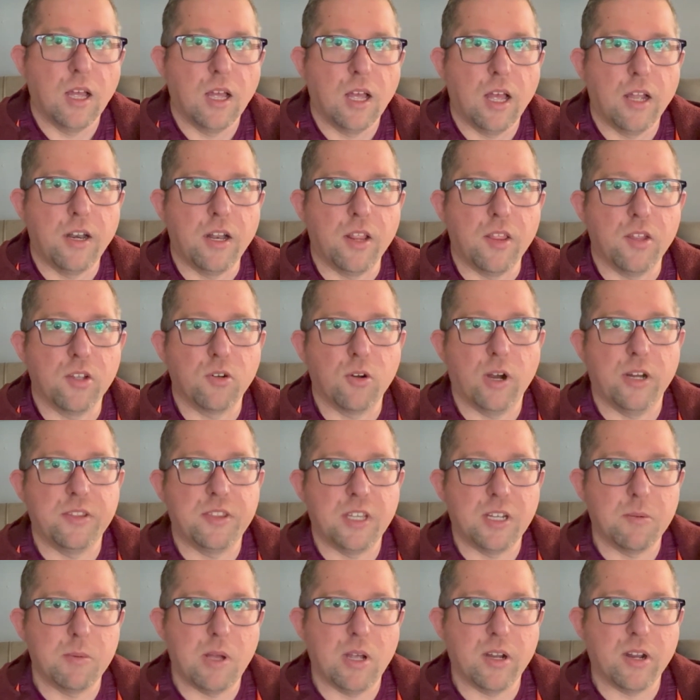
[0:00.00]
Another great
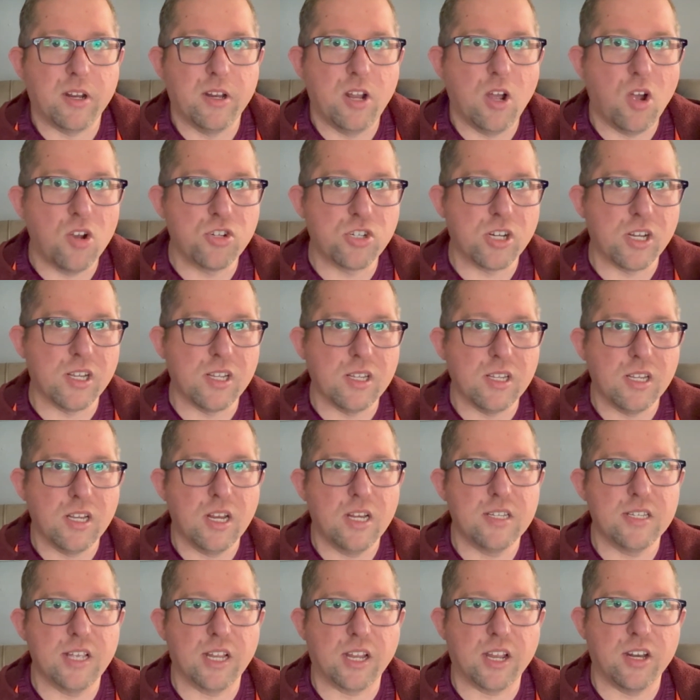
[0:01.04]
thing about Kenosha
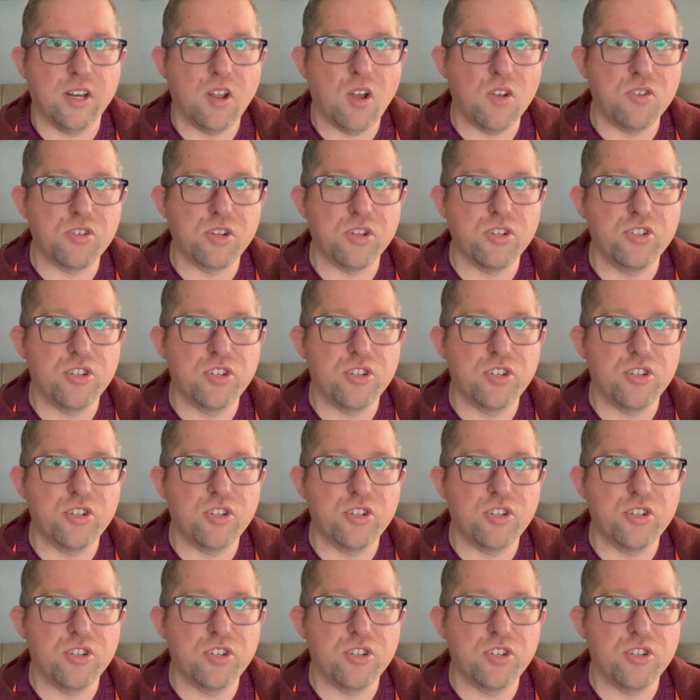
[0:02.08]
is that Kenosha